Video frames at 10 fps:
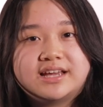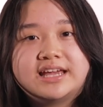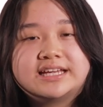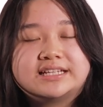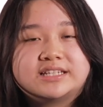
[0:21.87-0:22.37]

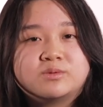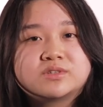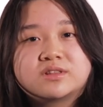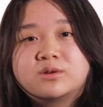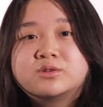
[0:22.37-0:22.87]
and it
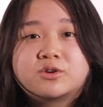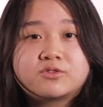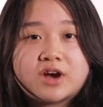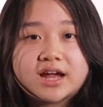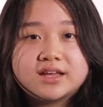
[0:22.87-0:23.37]
was a little
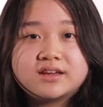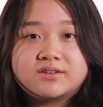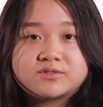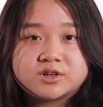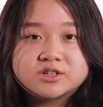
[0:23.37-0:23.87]
nerve-wracking
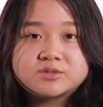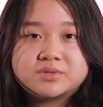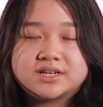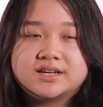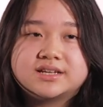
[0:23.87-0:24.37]
at first
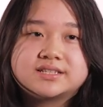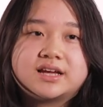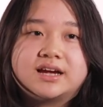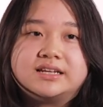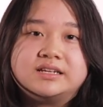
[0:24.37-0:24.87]
because
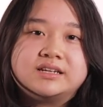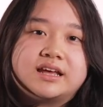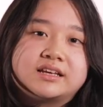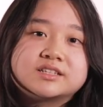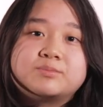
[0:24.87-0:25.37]
I
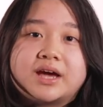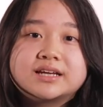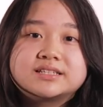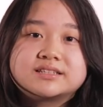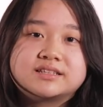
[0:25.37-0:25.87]
didn't
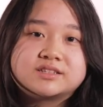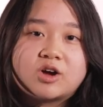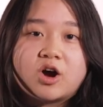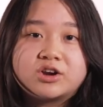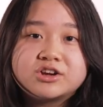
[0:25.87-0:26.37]
expect this
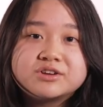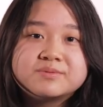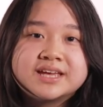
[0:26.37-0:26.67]
honor